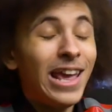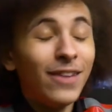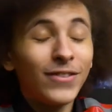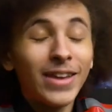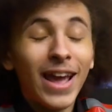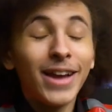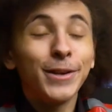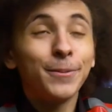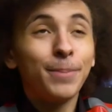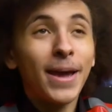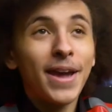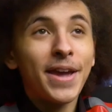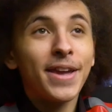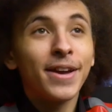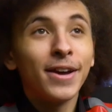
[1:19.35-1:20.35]
even had to
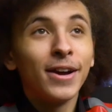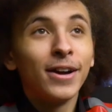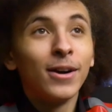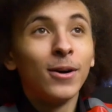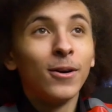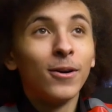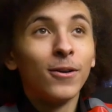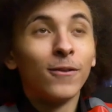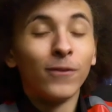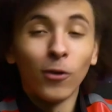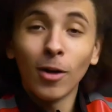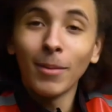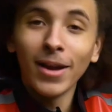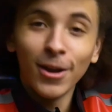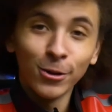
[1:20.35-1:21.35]
pay
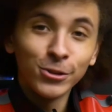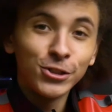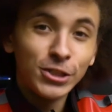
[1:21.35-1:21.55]
for my own